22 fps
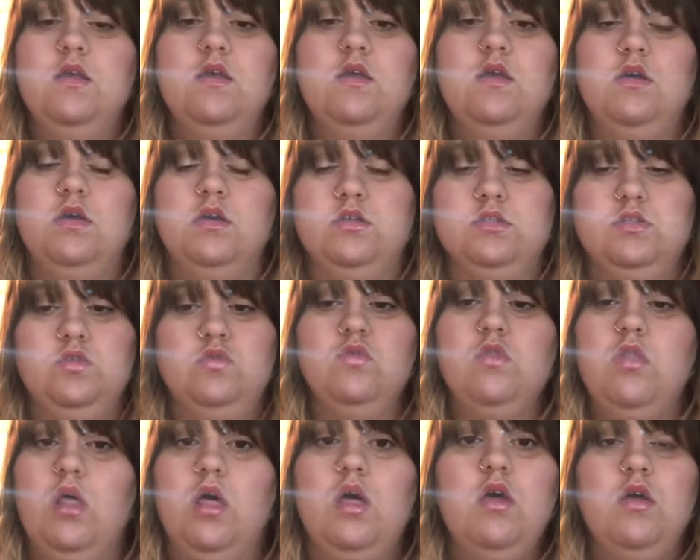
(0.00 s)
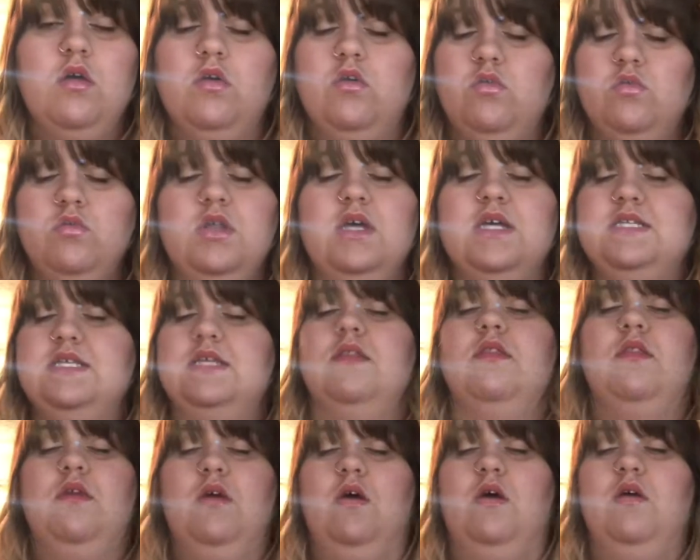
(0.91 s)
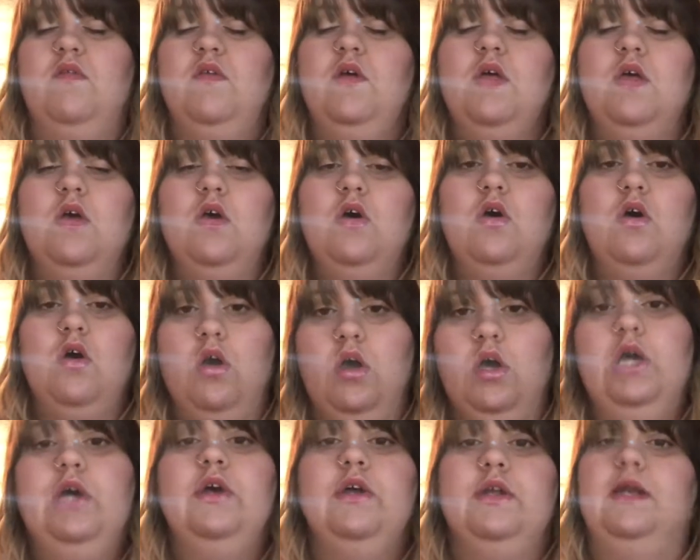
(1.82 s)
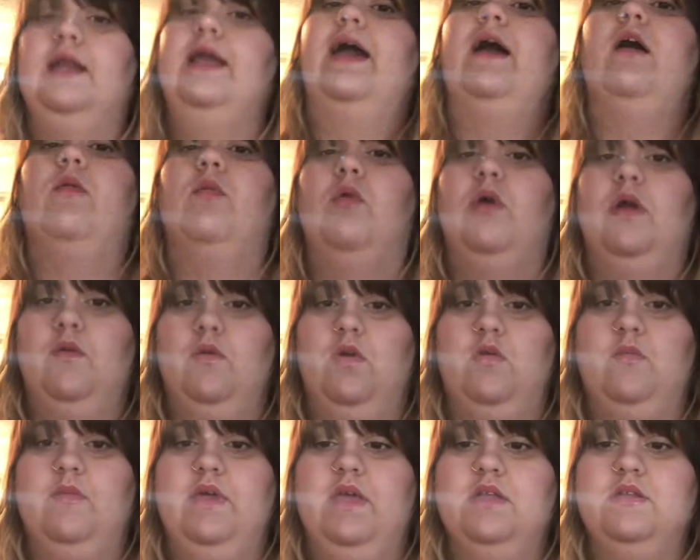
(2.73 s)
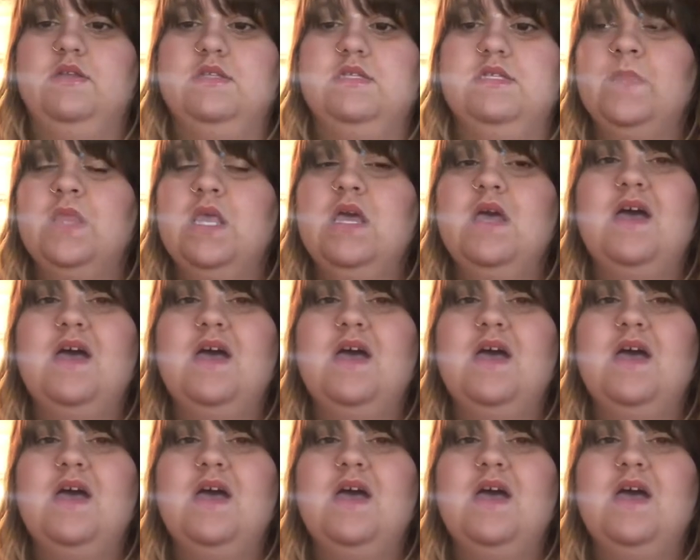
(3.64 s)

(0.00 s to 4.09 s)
Because who doesn't love a good cowboy romance?